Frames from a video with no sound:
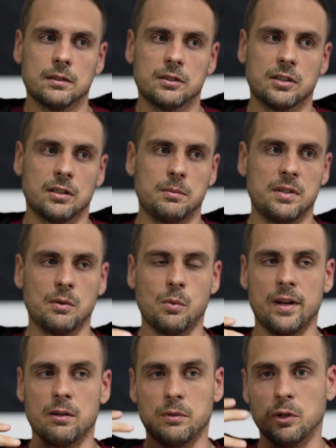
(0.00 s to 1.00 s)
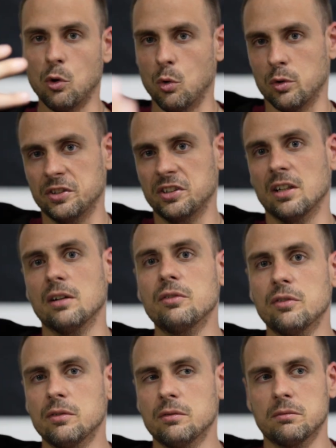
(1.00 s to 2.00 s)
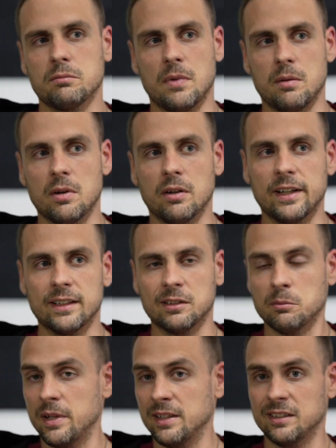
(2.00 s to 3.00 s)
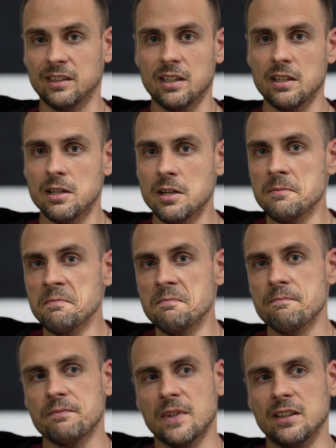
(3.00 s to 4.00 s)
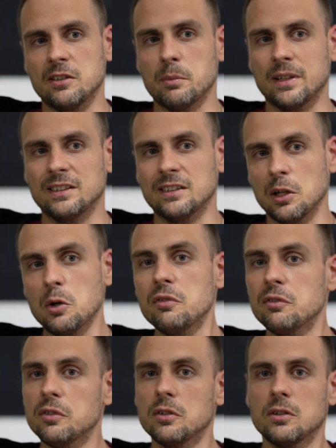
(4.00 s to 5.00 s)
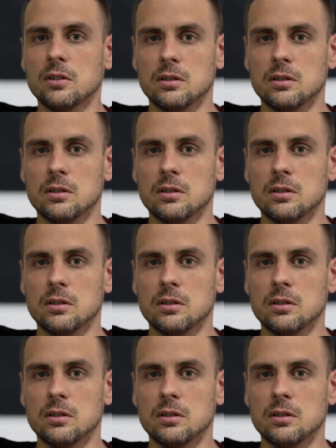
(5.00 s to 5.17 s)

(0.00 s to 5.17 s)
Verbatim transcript: it's going to be a way to record stuff. Maybe I'll get some insight into myself